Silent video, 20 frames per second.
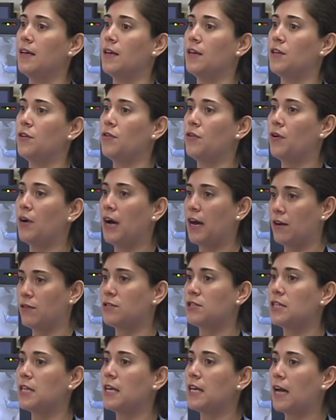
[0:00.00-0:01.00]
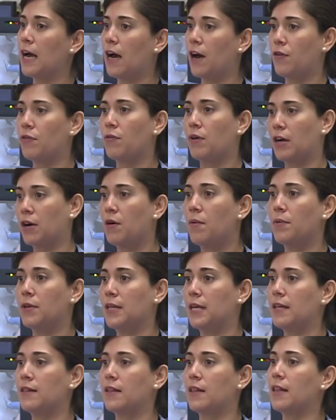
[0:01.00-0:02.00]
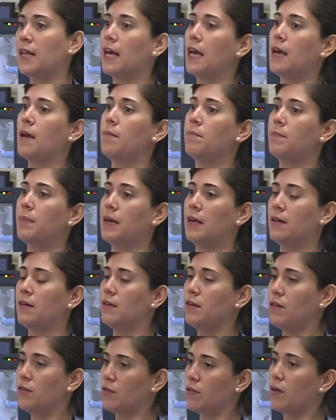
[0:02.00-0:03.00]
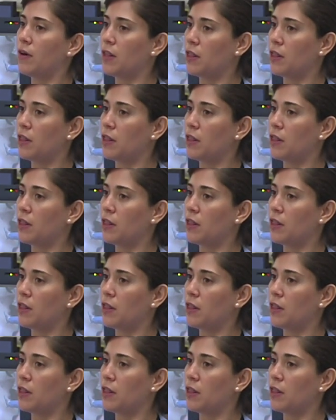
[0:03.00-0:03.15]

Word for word: You know, how to sit, how to accommodate the lamp, and, you know,